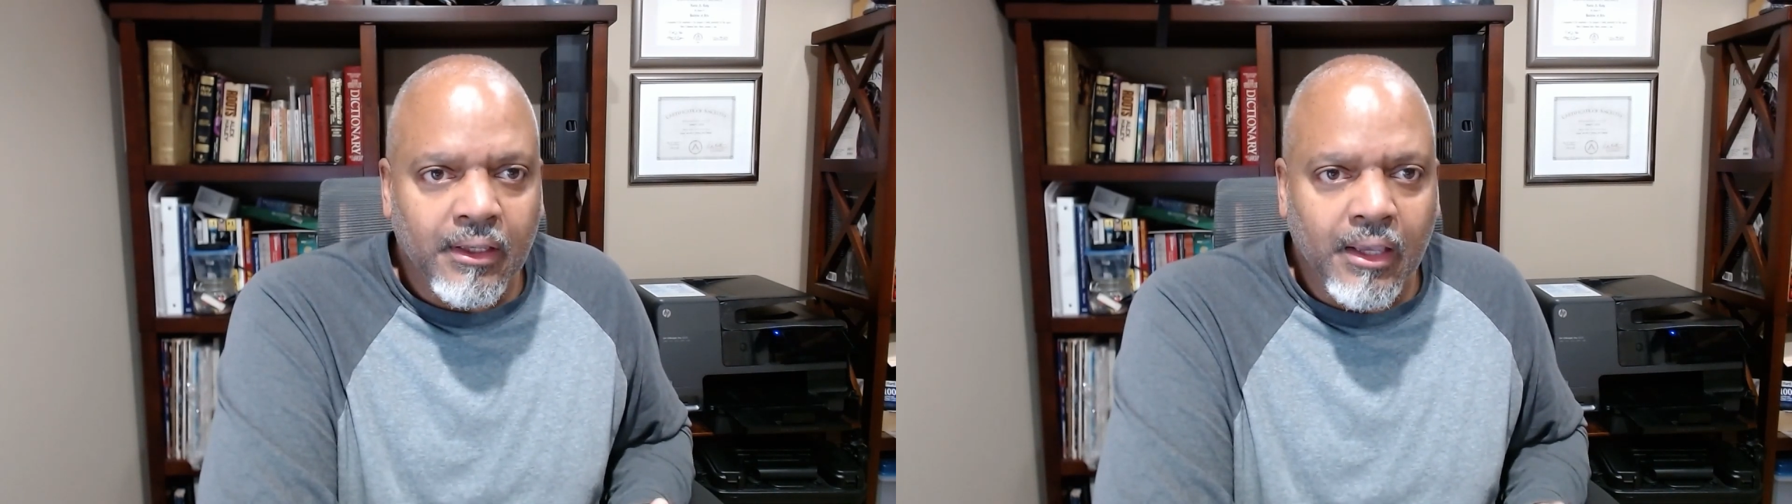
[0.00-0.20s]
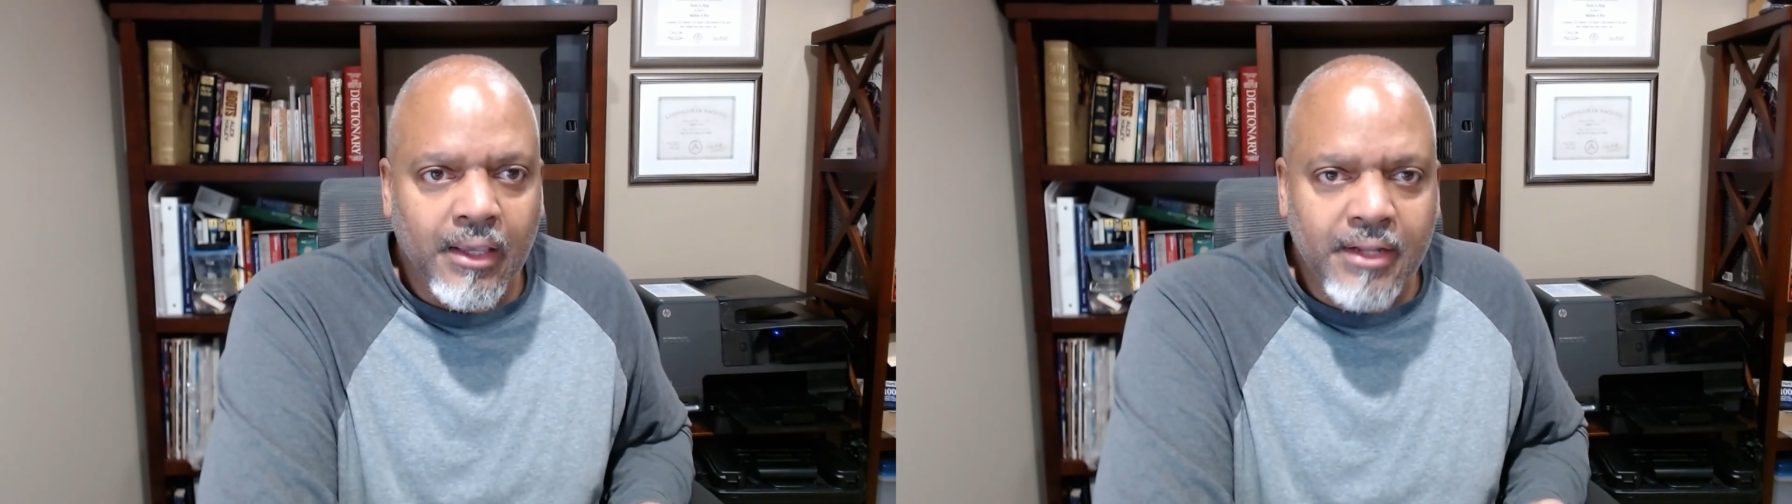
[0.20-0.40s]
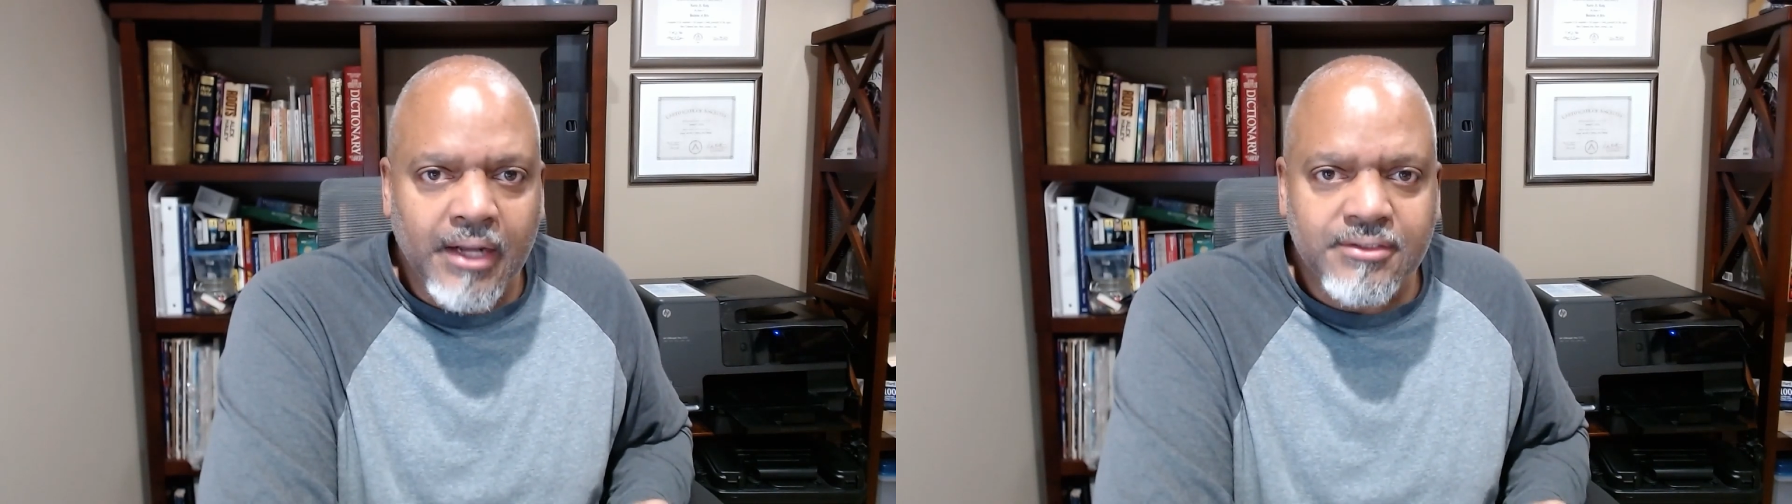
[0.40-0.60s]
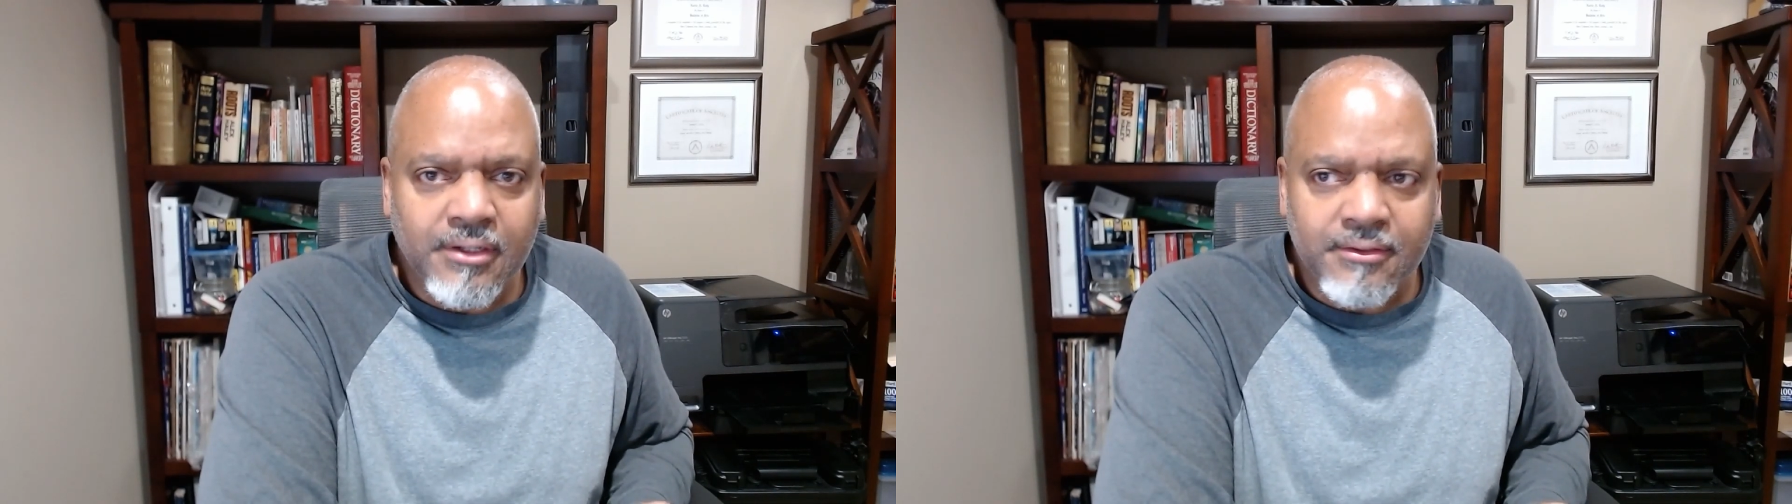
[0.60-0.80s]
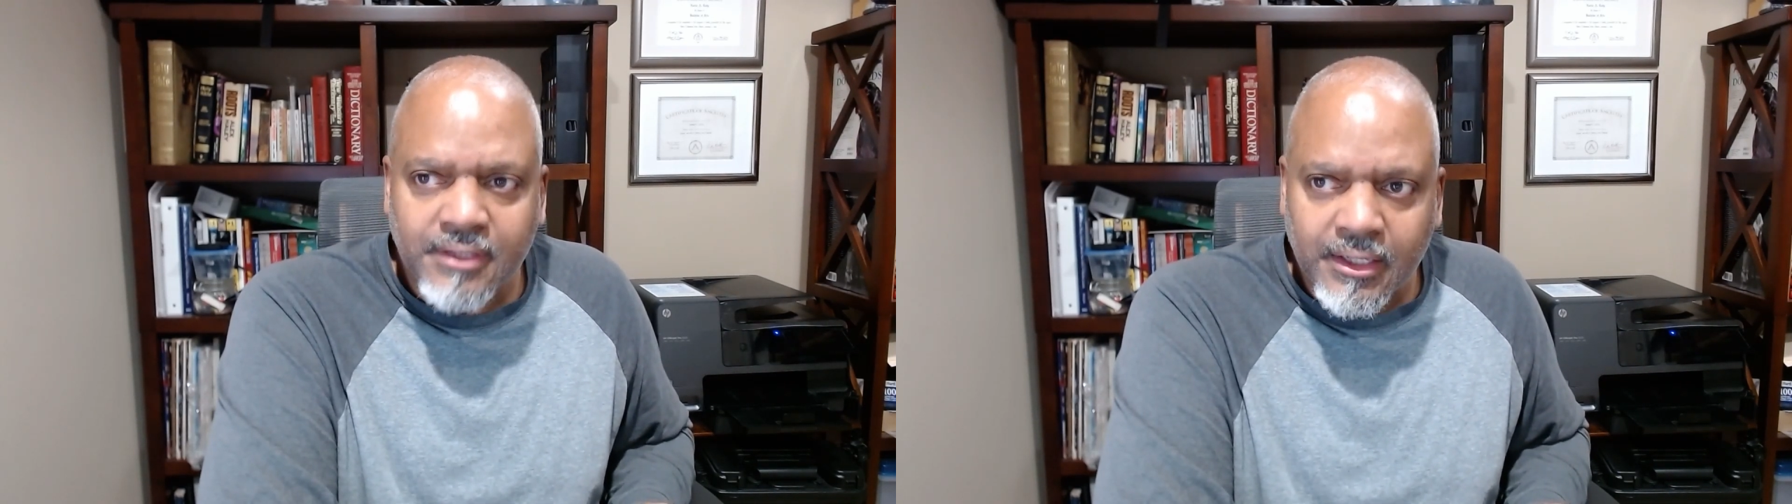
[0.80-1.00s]
And then I
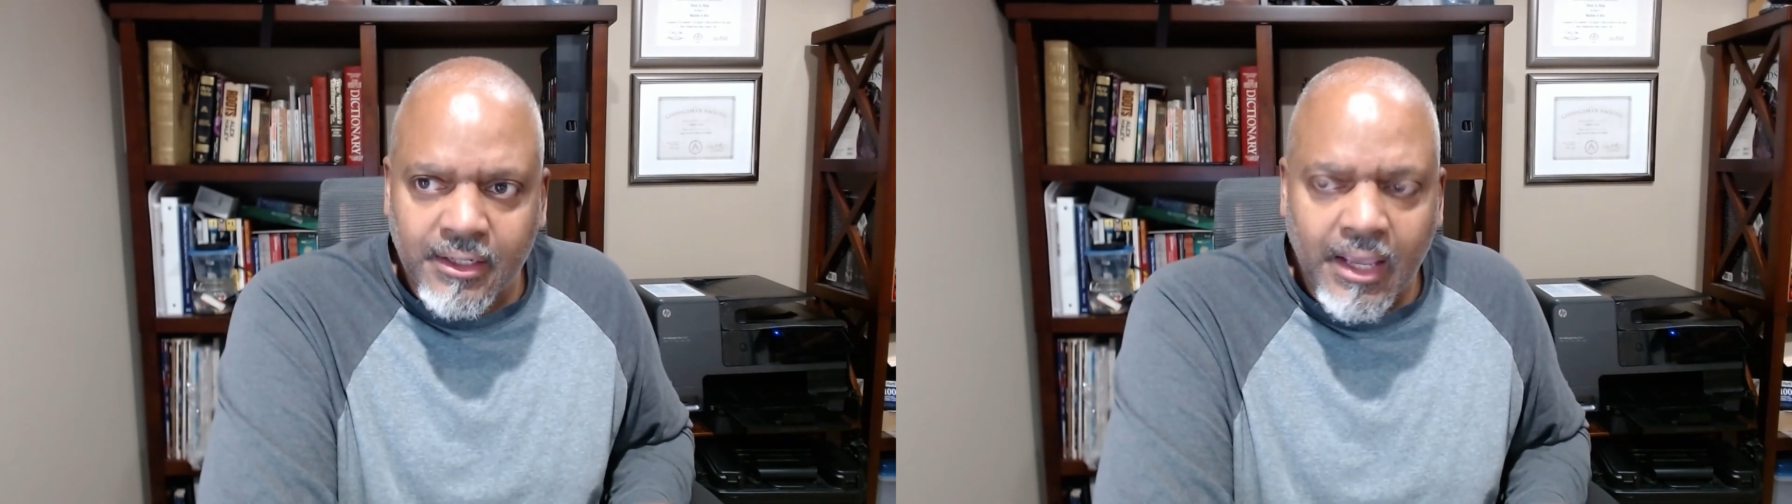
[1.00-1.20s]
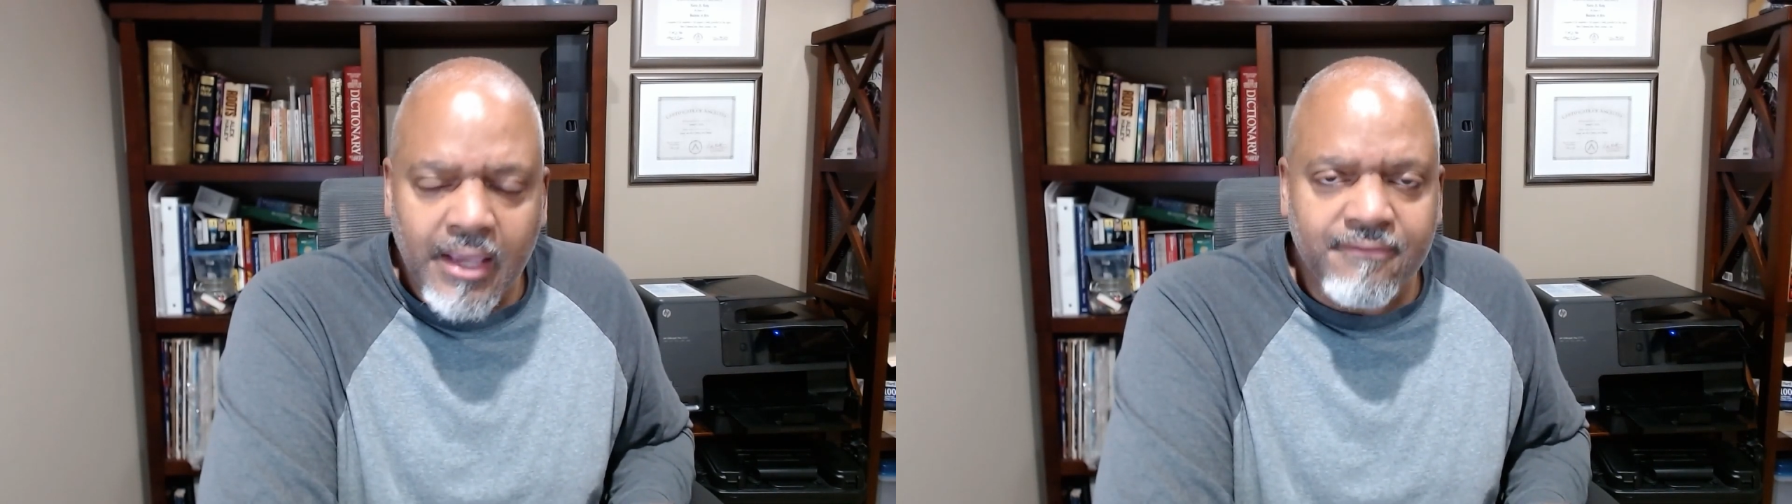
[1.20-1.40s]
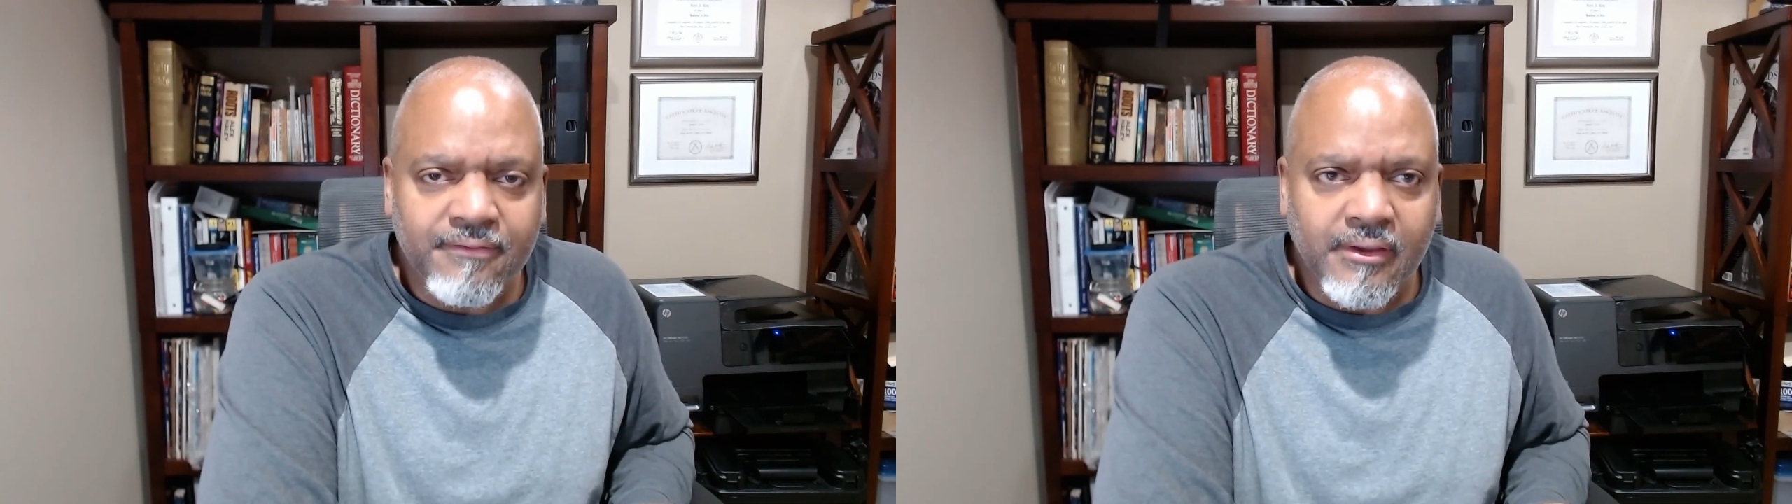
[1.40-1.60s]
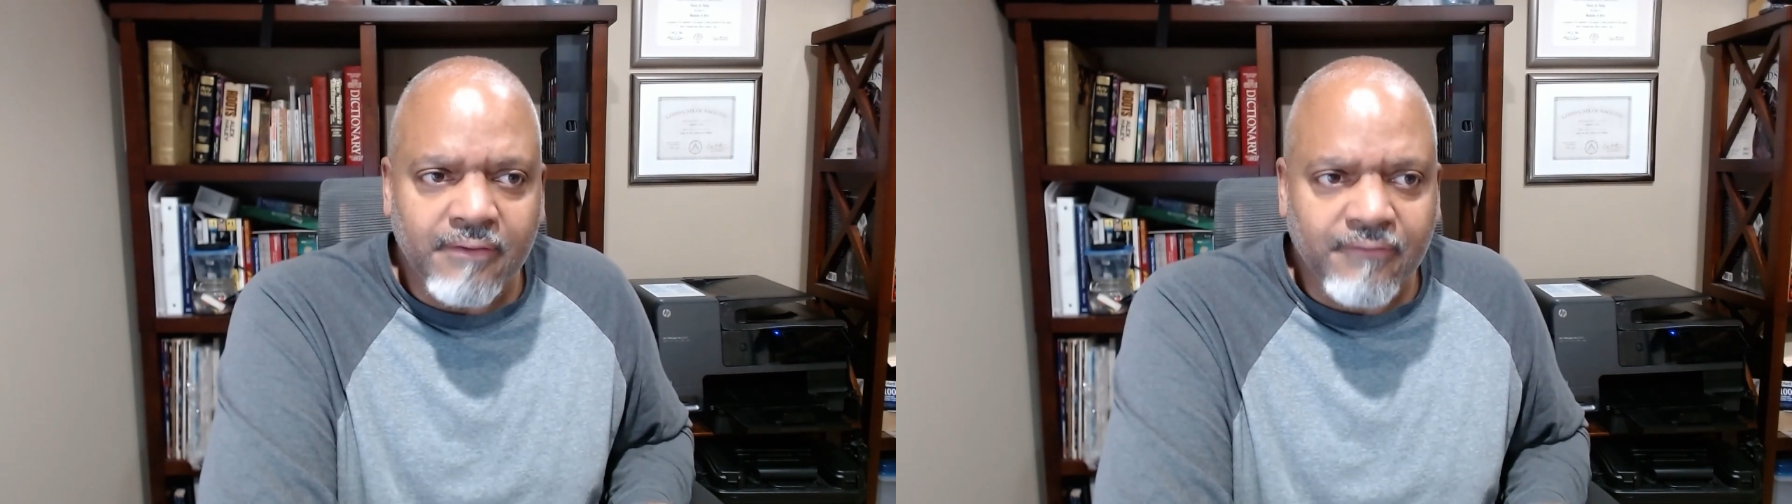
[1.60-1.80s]
started thinking, hey, if I